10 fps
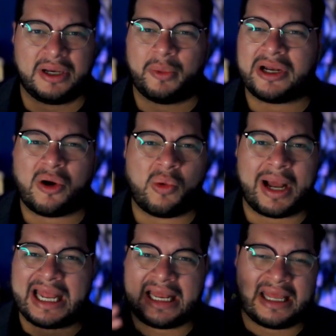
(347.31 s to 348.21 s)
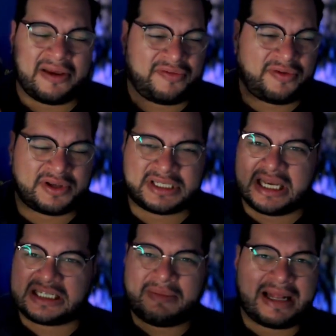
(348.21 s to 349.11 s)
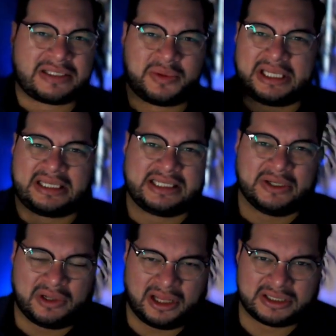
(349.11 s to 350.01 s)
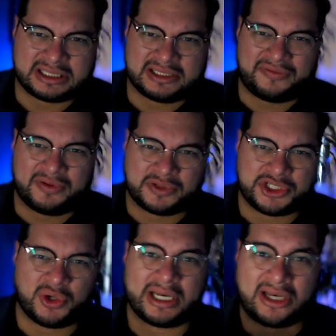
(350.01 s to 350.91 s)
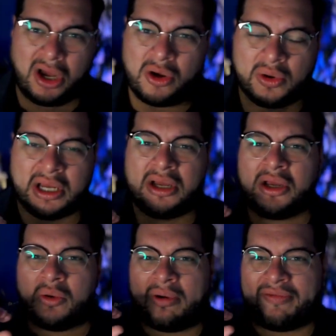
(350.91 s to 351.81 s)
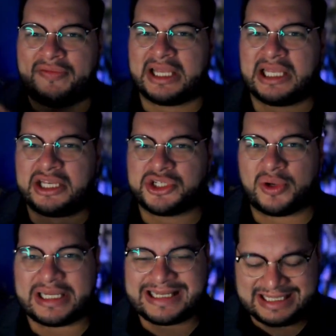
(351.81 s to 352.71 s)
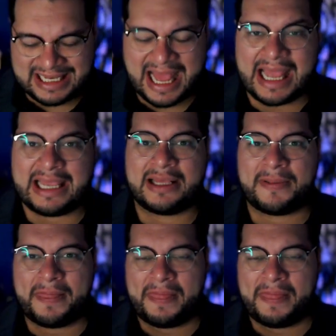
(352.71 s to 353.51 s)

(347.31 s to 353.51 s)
We're not waiting for six months when that deal closes to feel joy. No, we're feeling joy today